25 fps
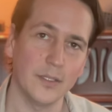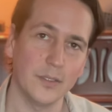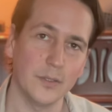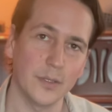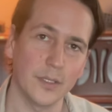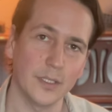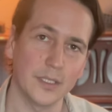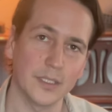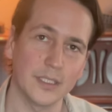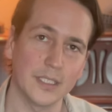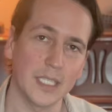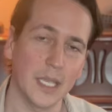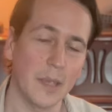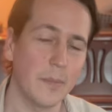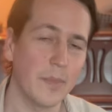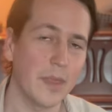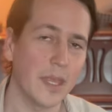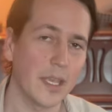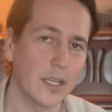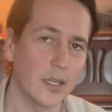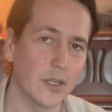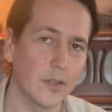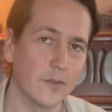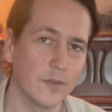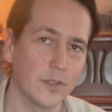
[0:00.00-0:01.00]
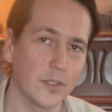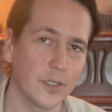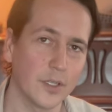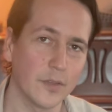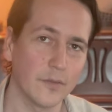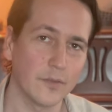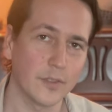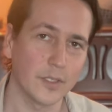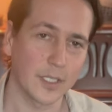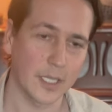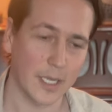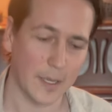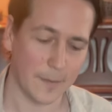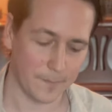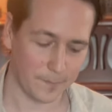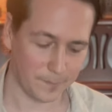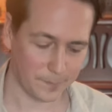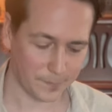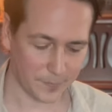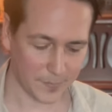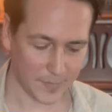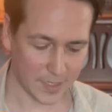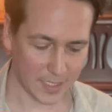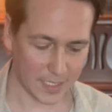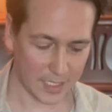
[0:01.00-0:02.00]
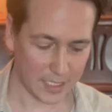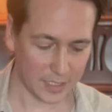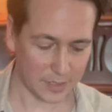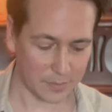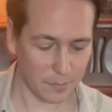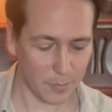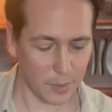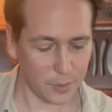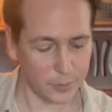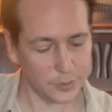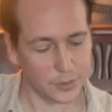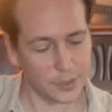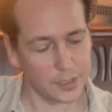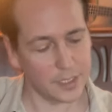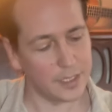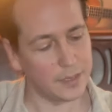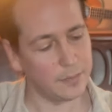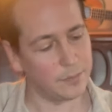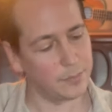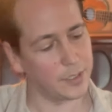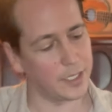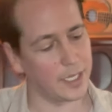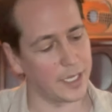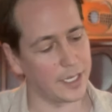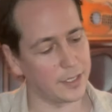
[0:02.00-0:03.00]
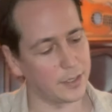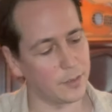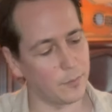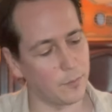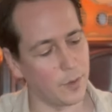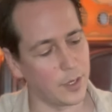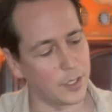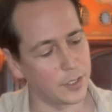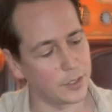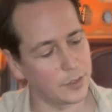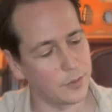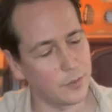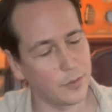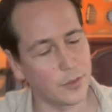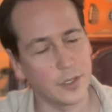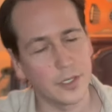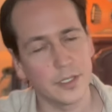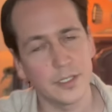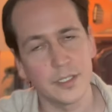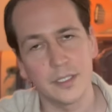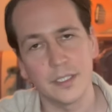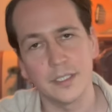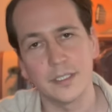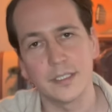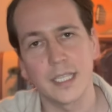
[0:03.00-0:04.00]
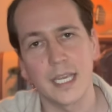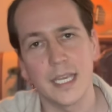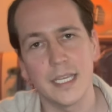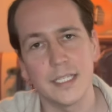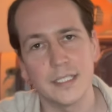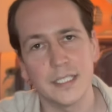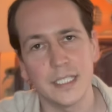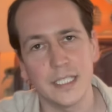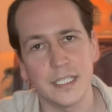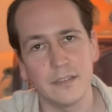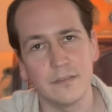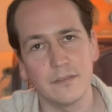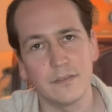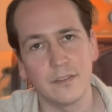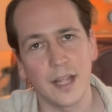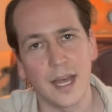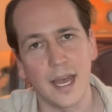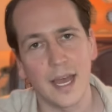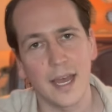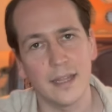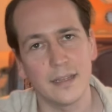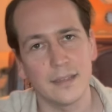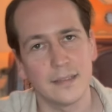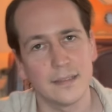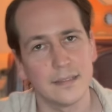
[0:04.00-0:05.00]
doing the same thing over and over again. He's mostly playing the 1 chord, in this case E flat,